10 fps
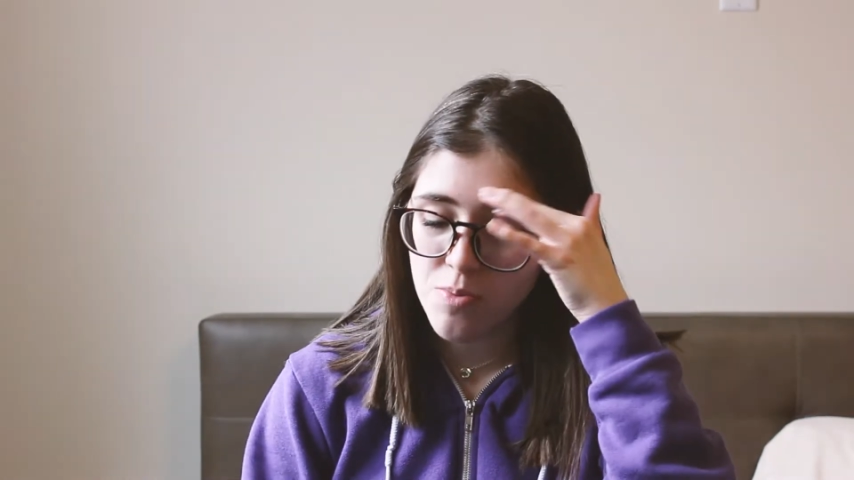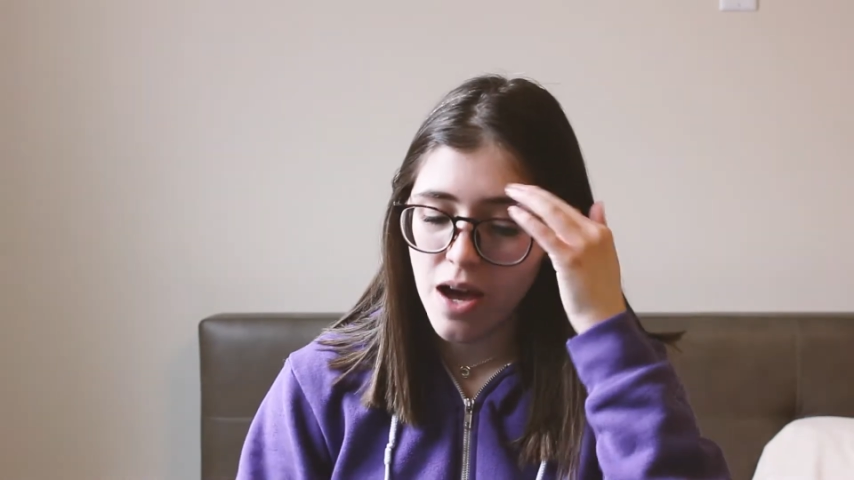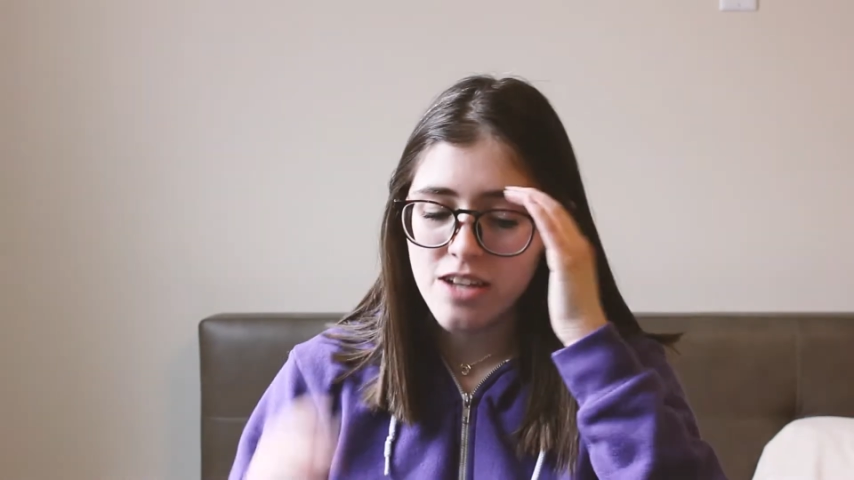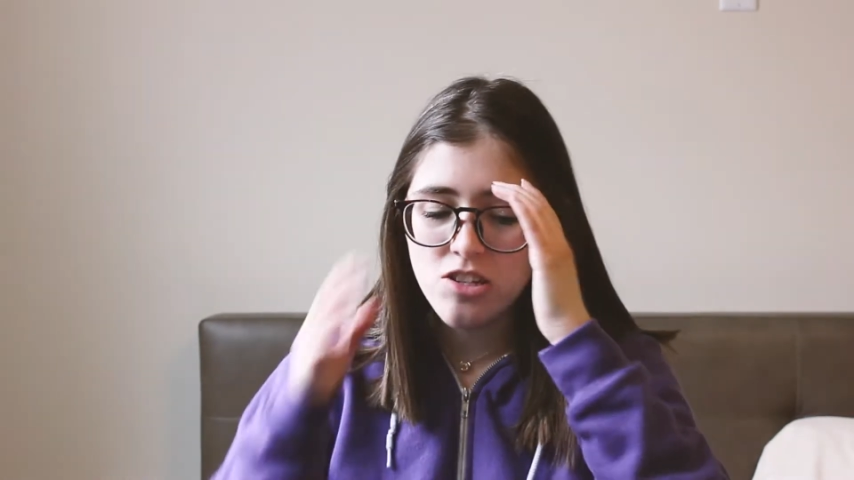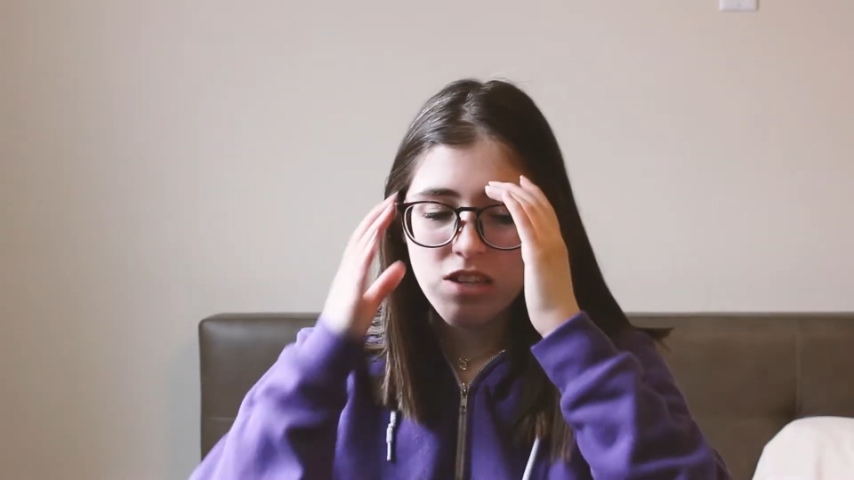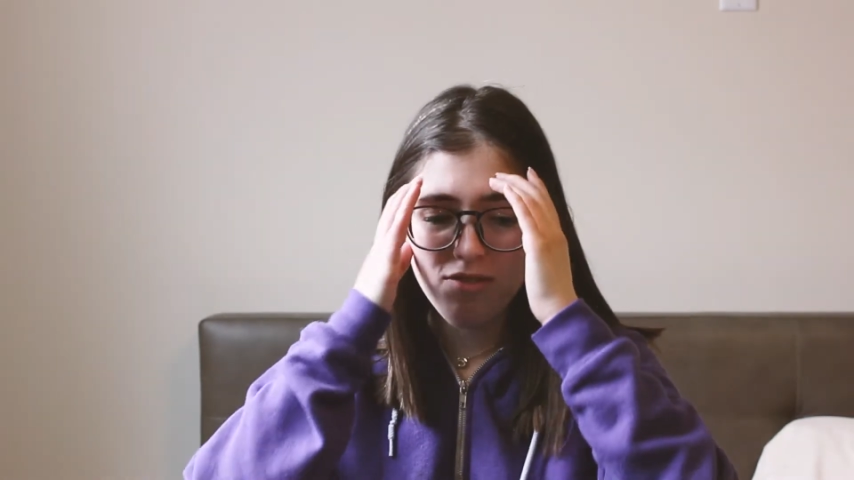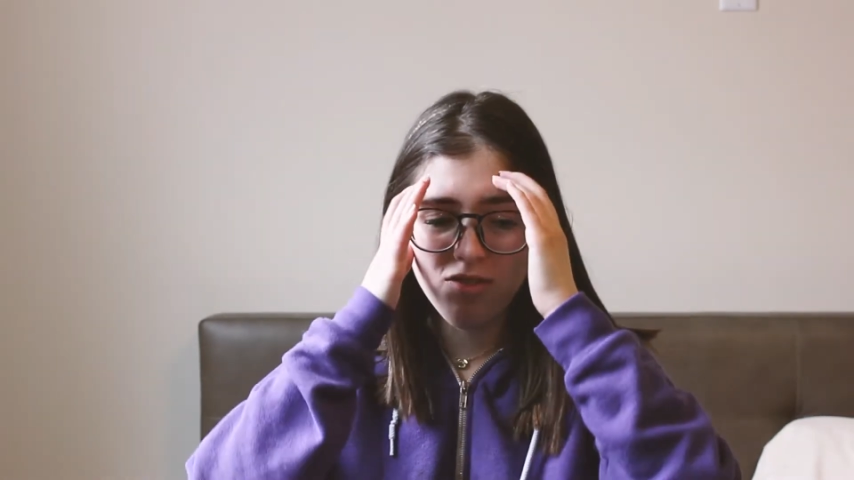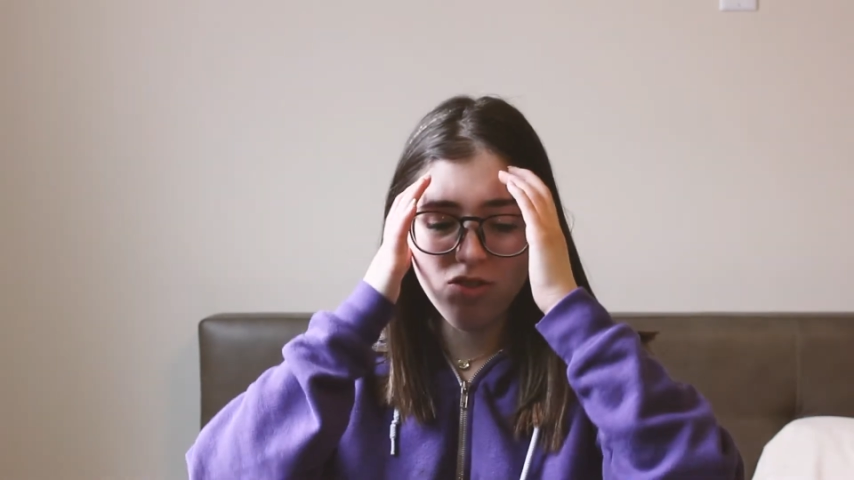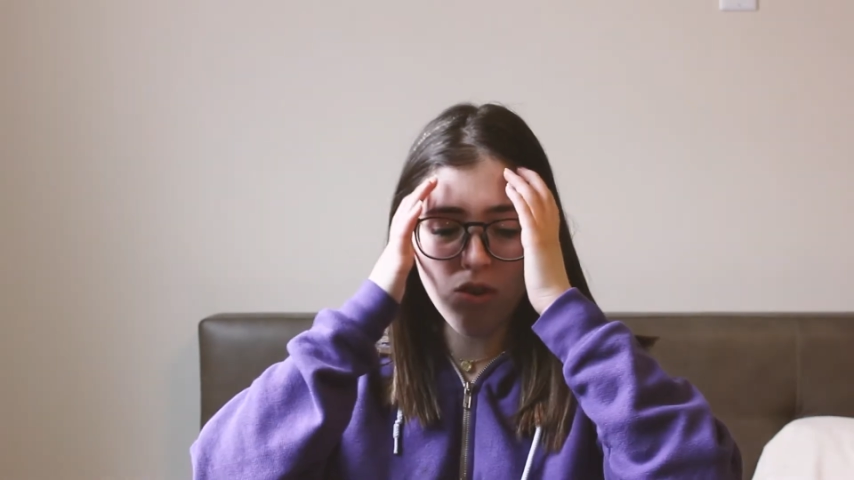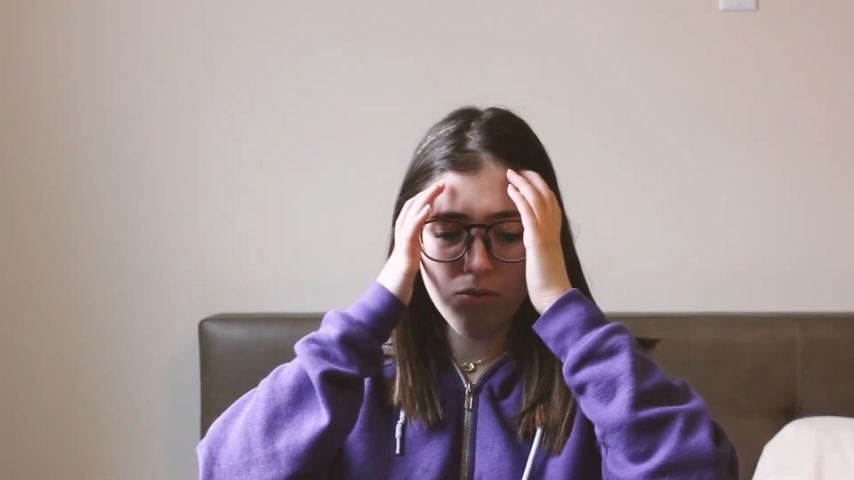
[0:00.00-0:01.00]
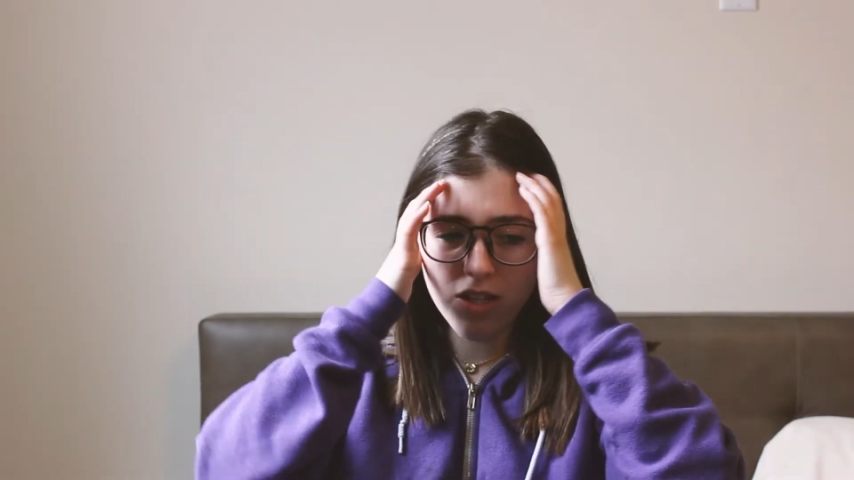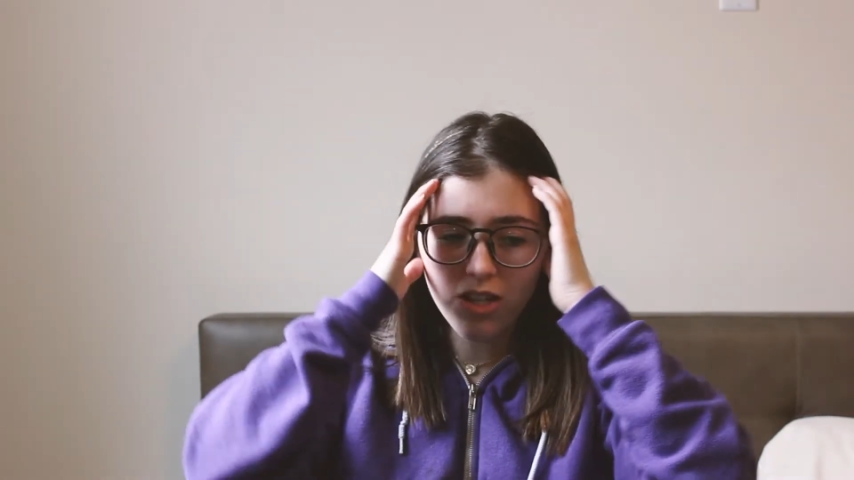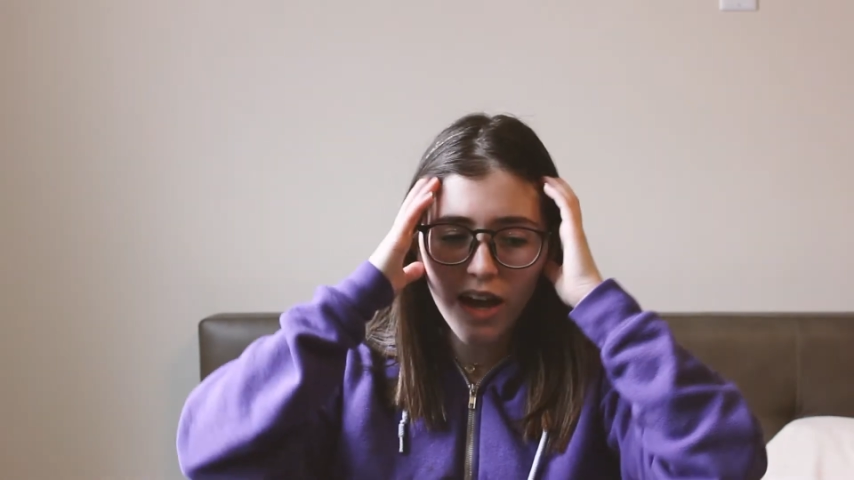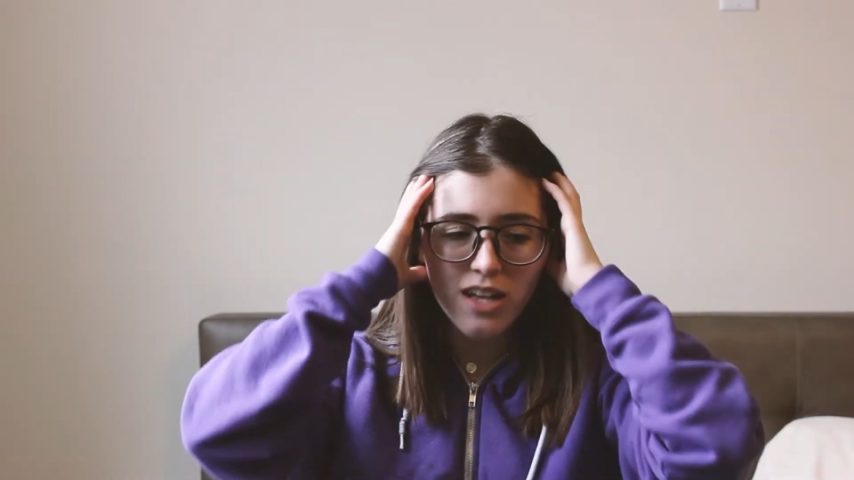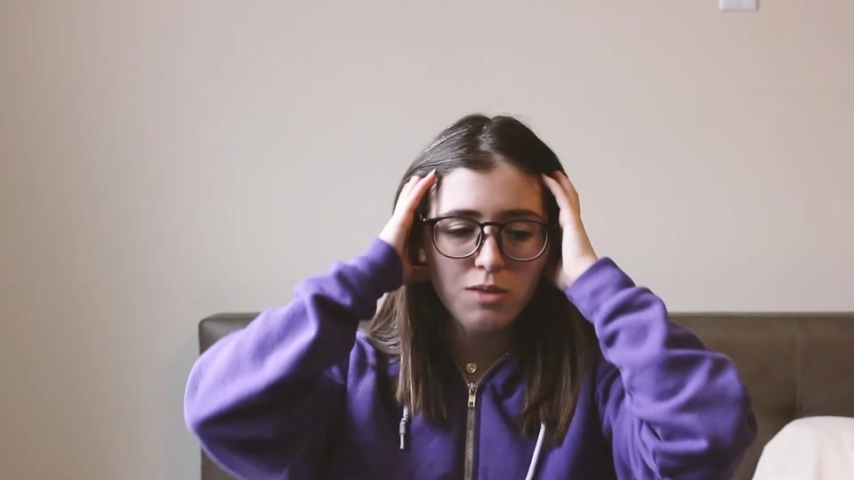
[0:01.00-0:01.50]
but I just have so many
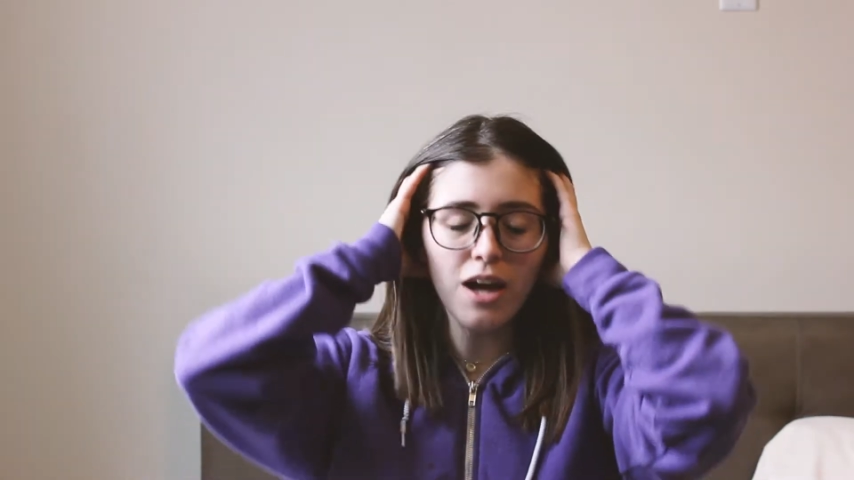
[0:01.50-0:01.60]
jackets.